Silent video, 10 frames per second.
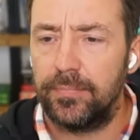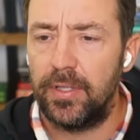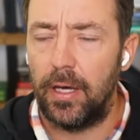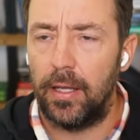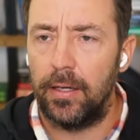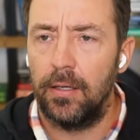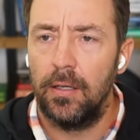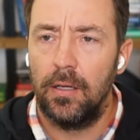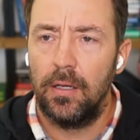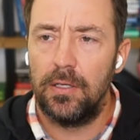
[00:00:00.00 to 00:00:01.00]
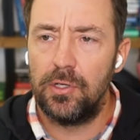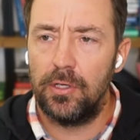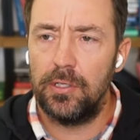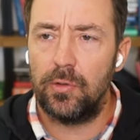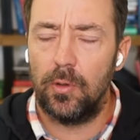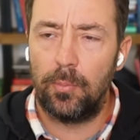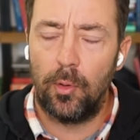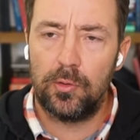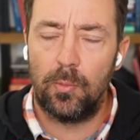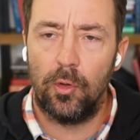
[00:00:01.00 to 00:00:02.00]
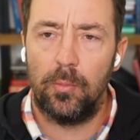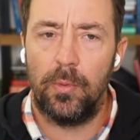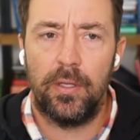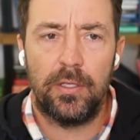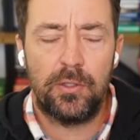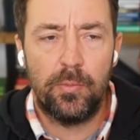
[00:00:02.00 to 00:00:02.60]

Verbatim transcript: Got it. Is there any sort of postmortem on this?